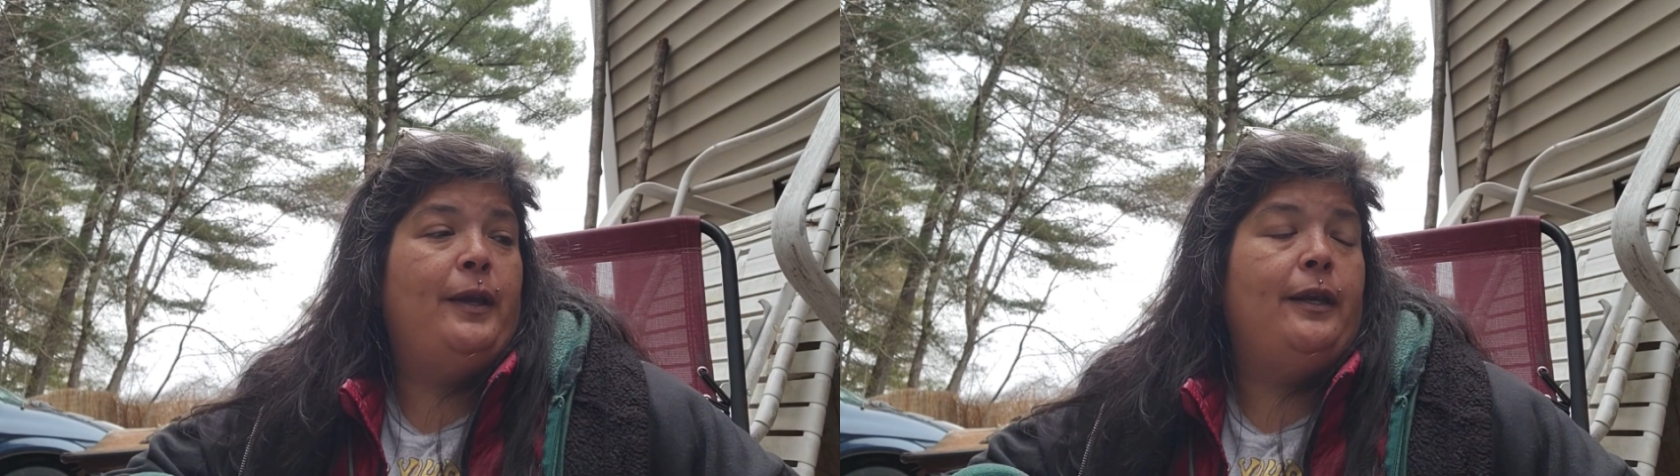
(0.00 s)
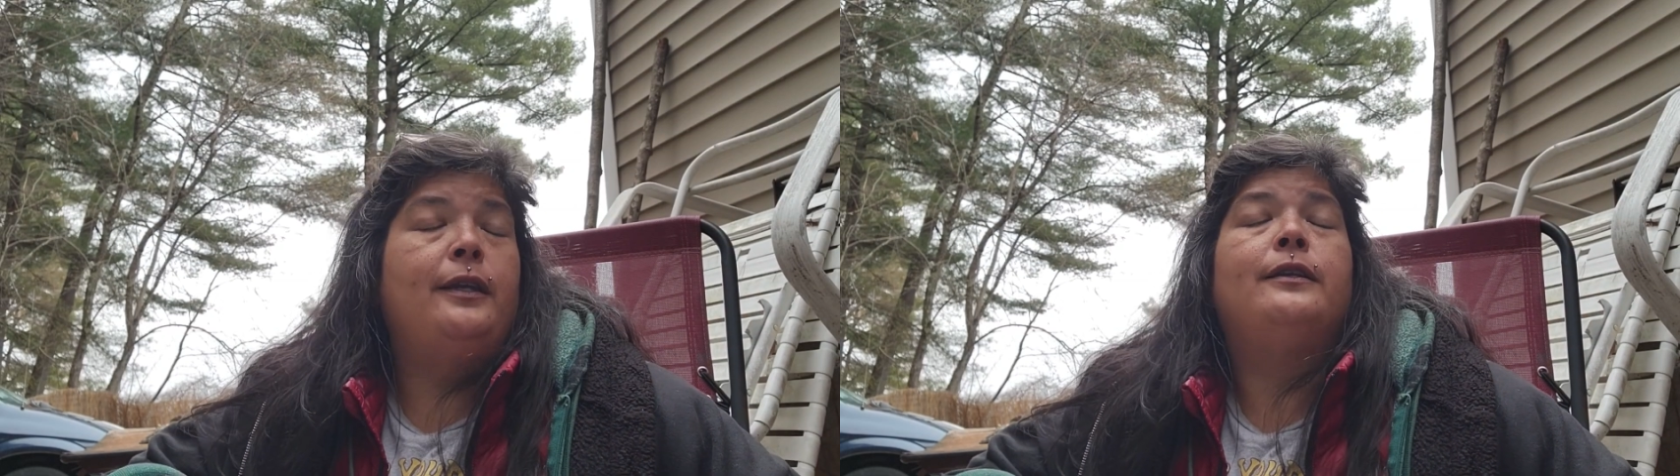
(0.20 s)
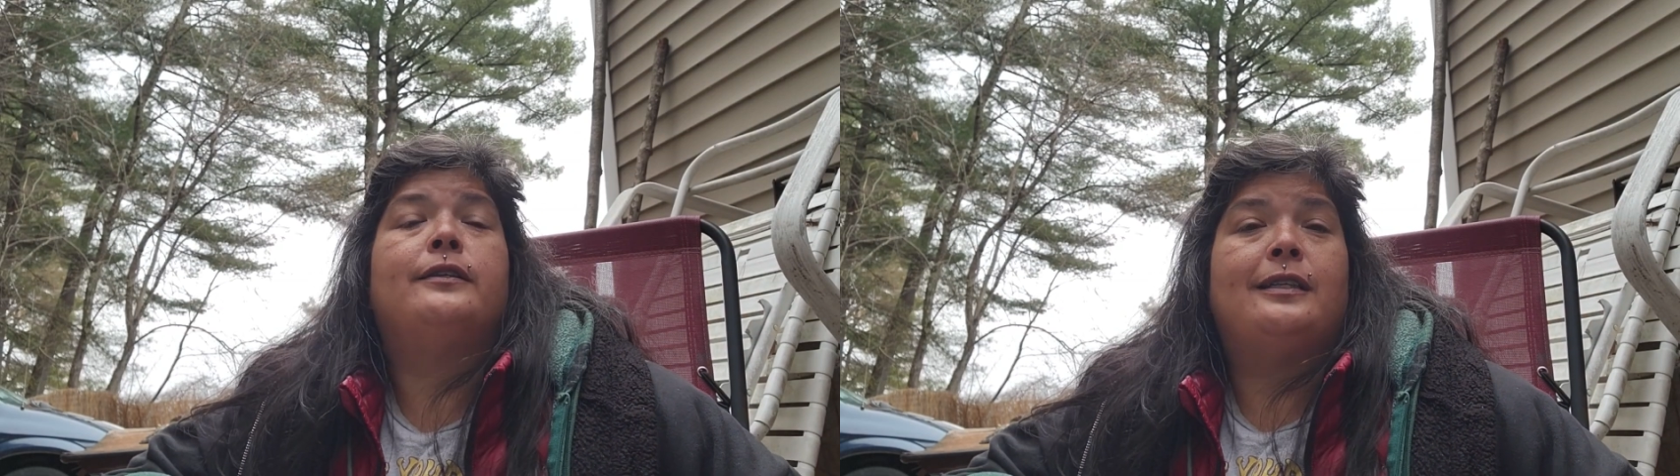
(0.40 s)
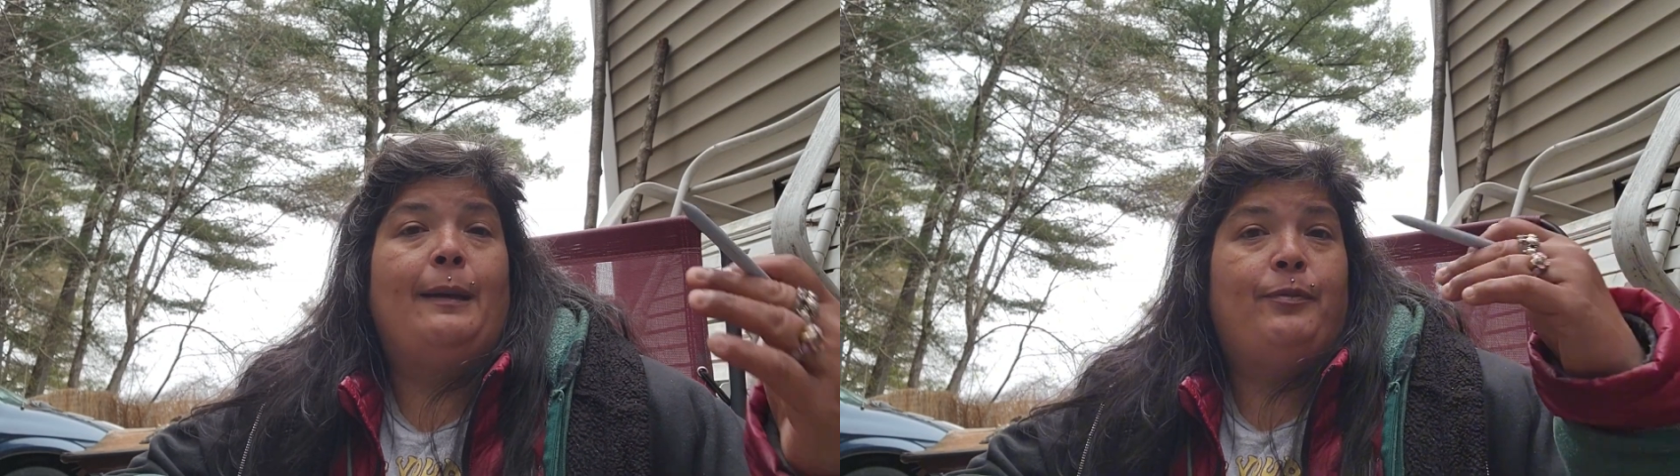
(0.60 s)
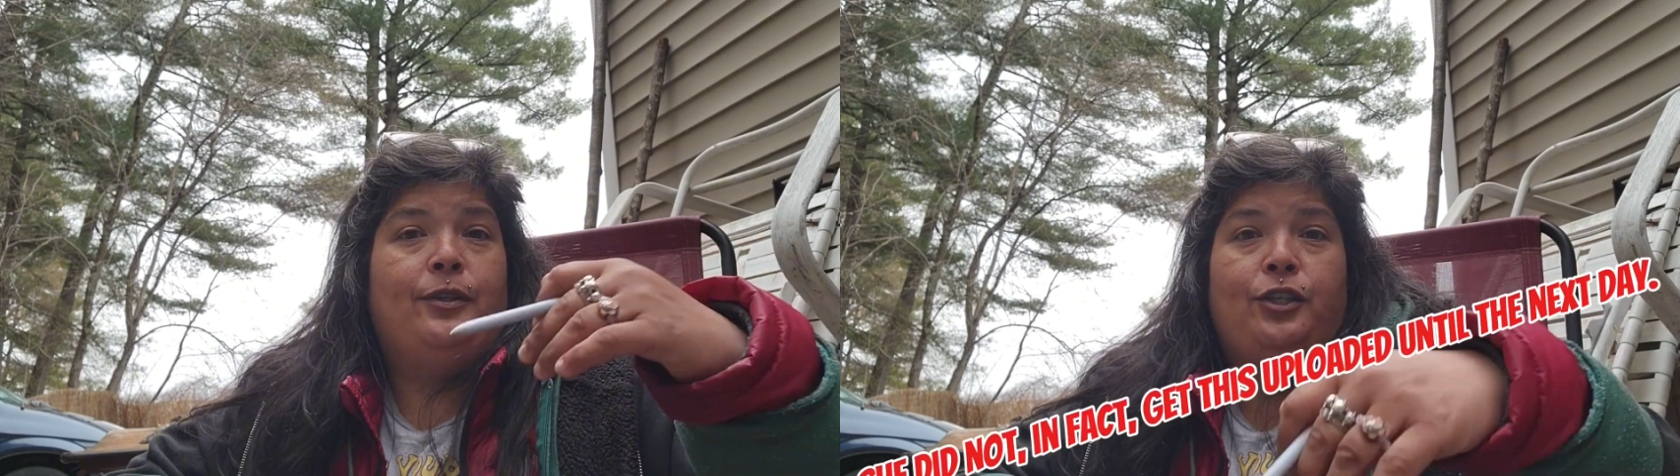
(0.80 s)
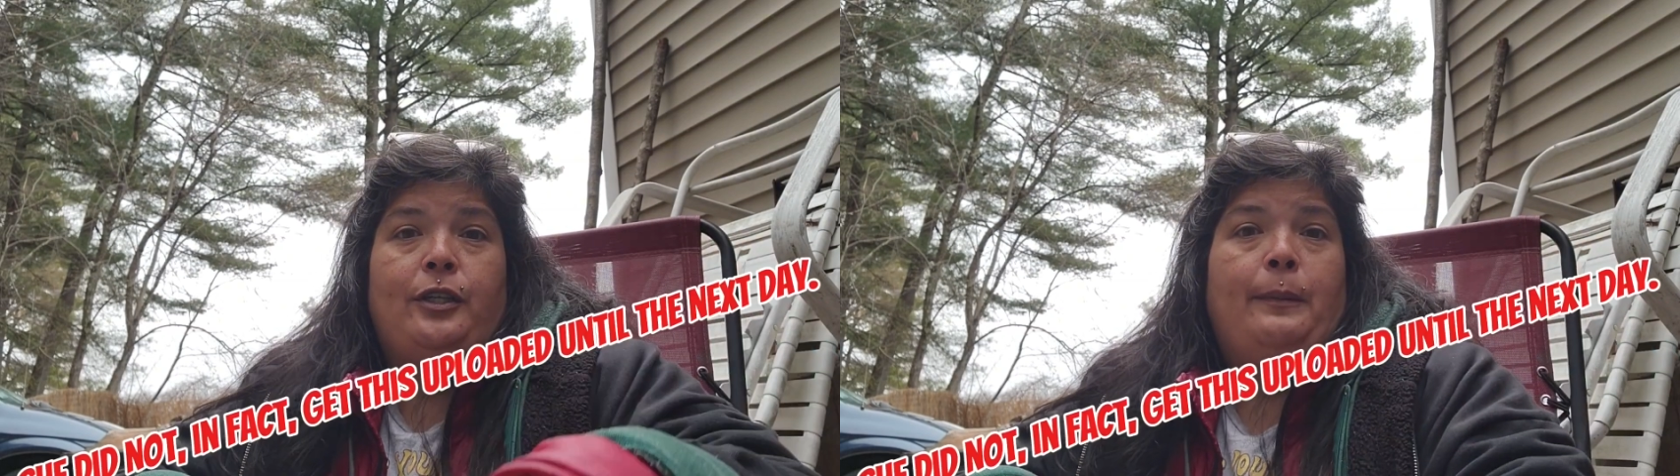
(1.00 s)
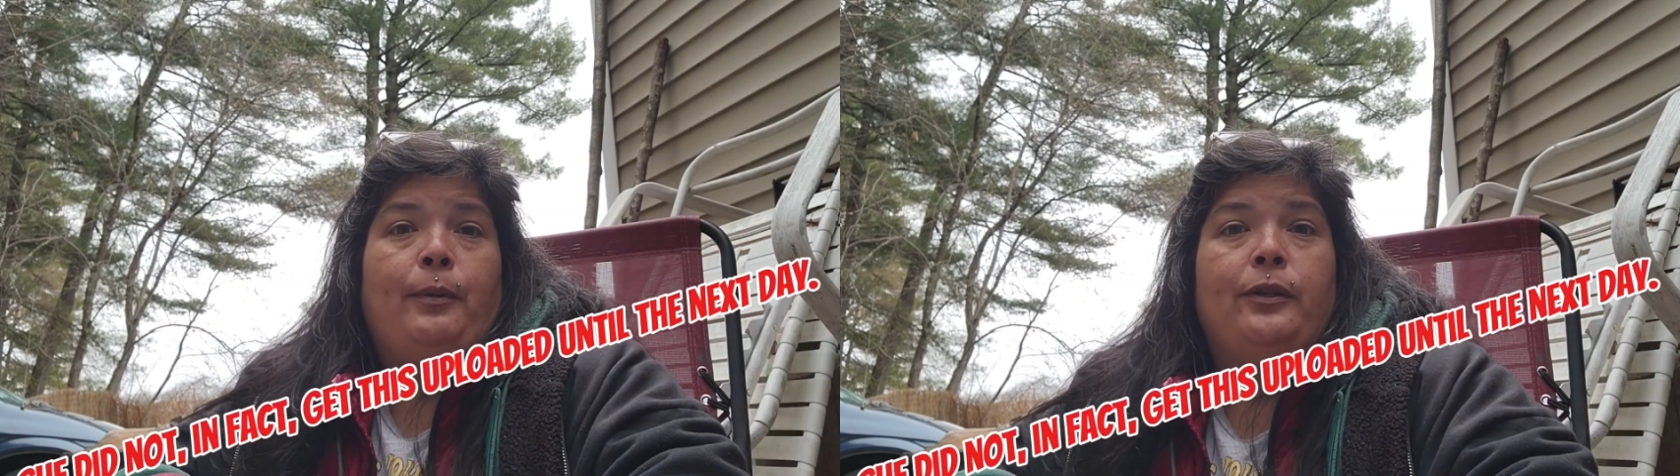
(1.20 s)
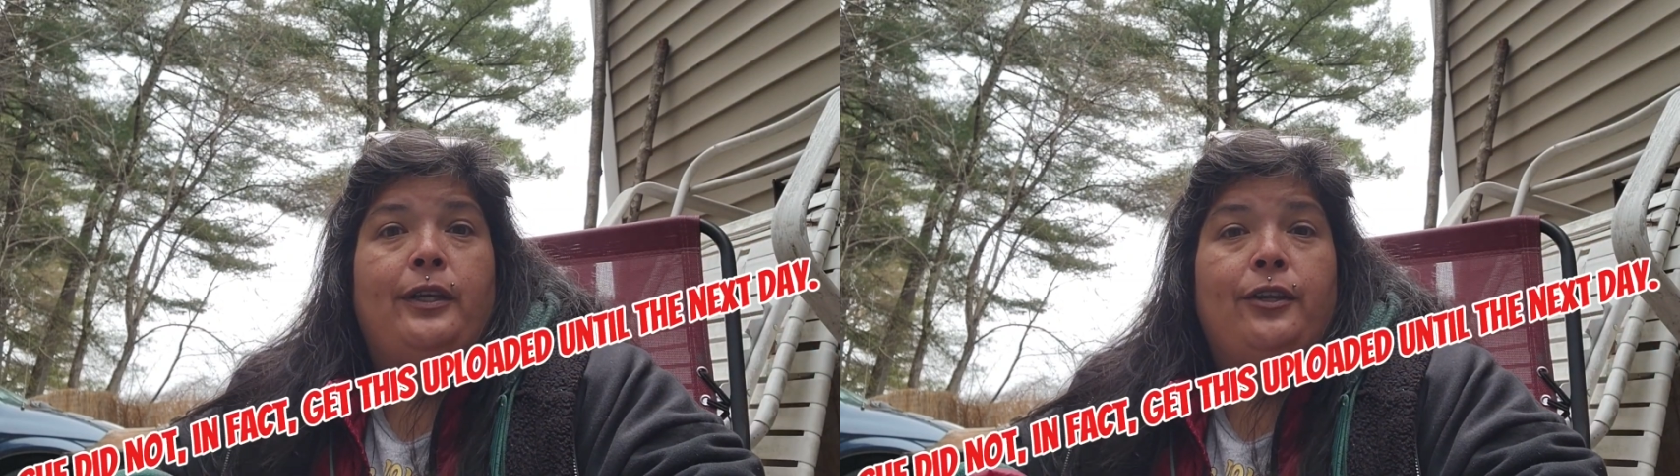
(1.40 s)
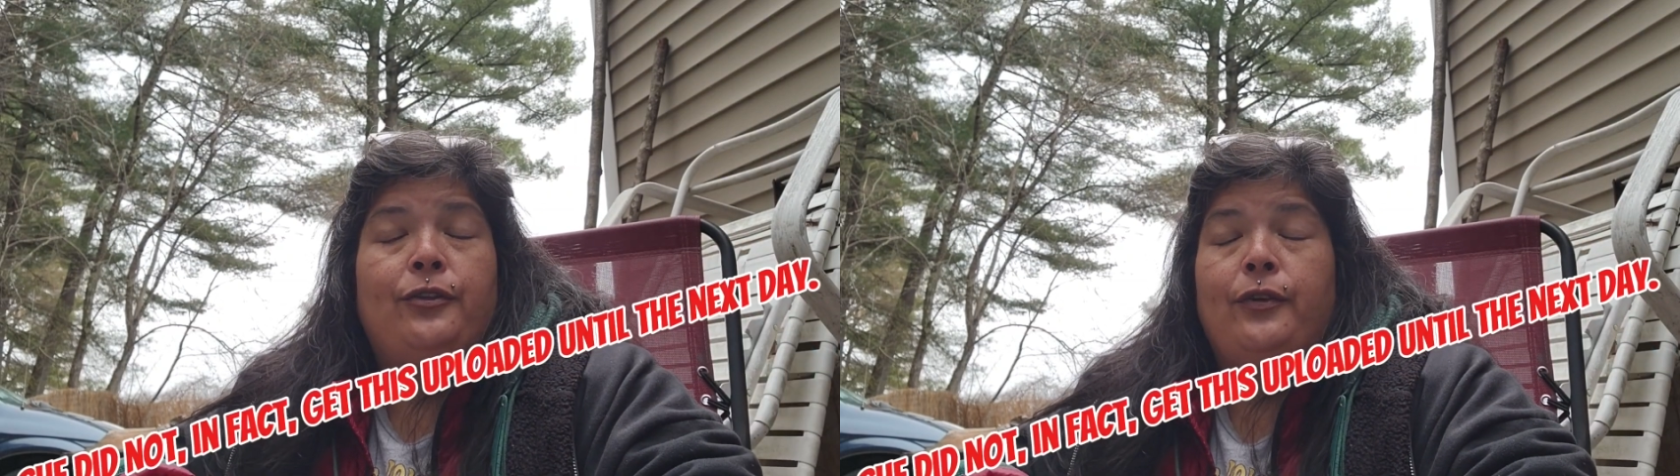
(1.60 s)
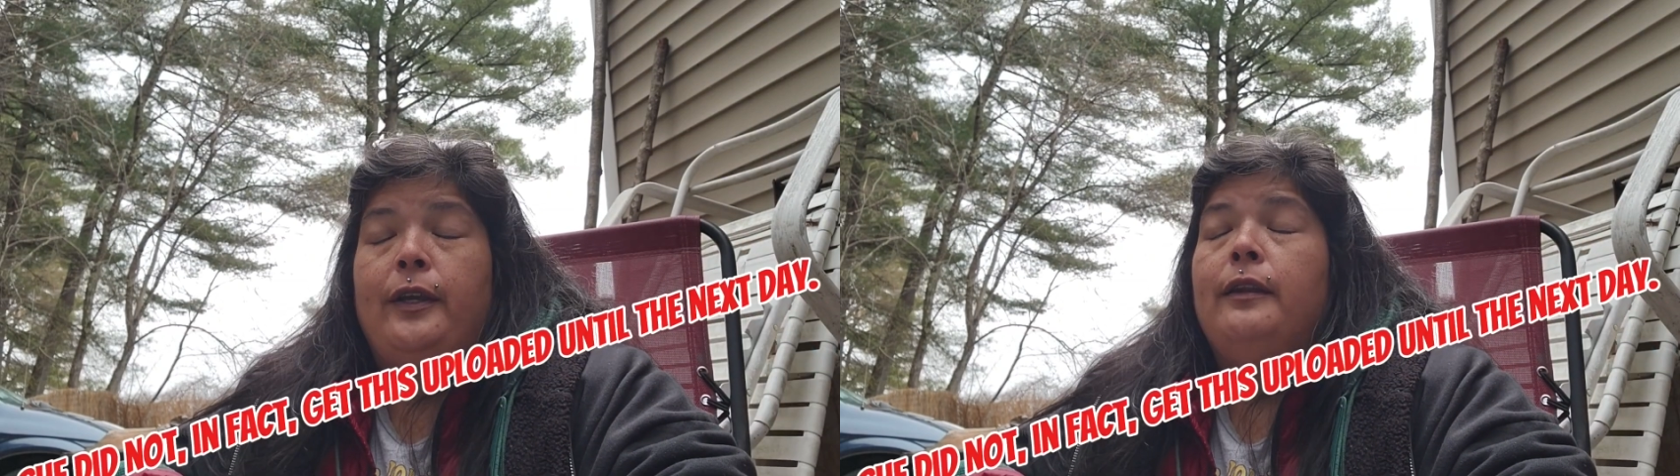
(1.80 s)
and I need to slap this shit up on the
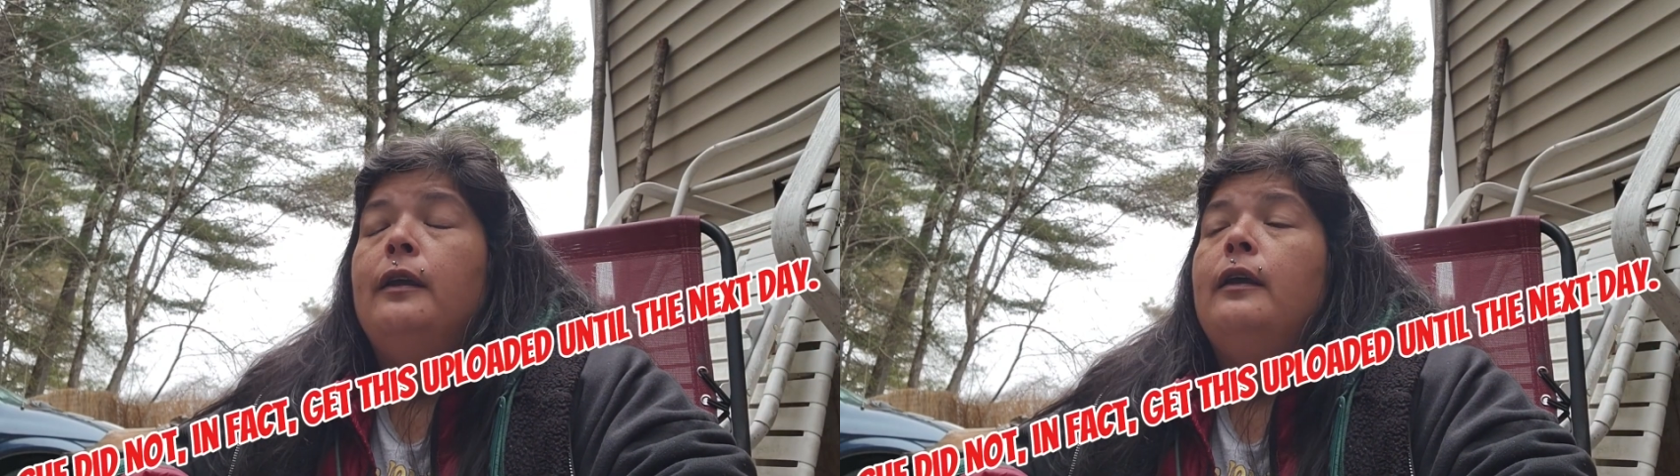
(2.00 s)
internet.